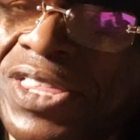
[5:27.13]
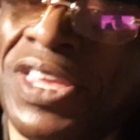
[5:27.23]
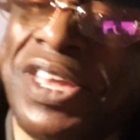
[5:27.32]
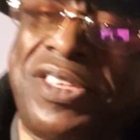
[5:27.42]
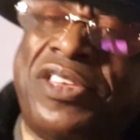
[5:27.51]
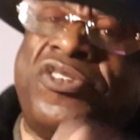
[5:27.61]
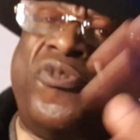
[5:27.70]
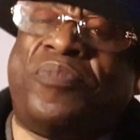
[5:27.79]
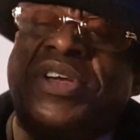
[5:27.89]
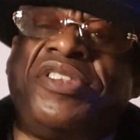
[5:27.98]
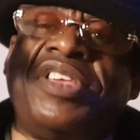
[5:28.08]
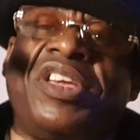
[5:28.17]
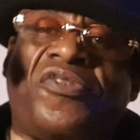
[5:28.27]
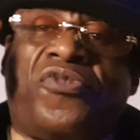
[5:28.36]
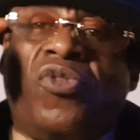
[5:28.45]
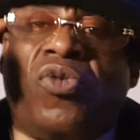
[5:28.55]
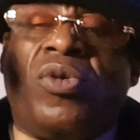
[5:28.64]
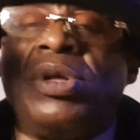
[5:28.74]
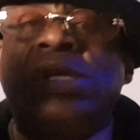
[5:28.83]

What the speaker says: nicked, and you've been nicked for